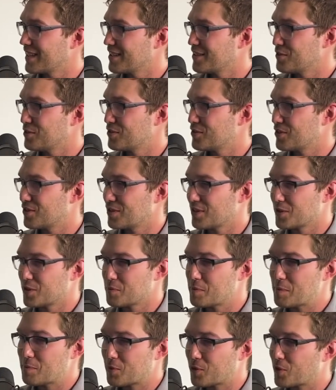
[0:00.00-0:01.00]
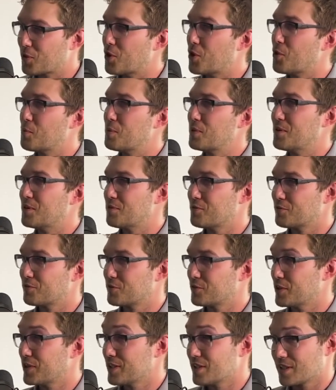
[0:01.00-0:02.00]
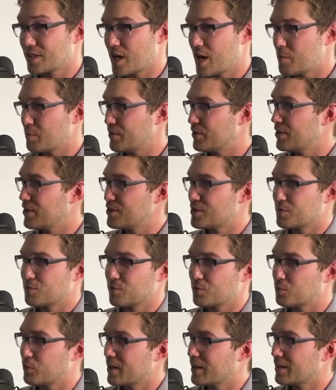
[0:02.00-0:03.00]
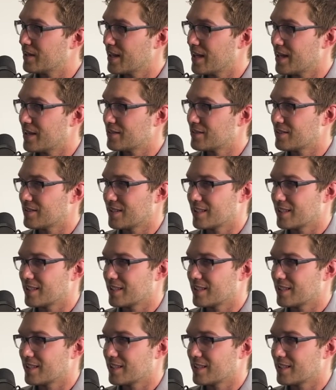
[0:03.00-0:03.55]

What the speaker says: And it was just a little bit more open and free. The competition was way less.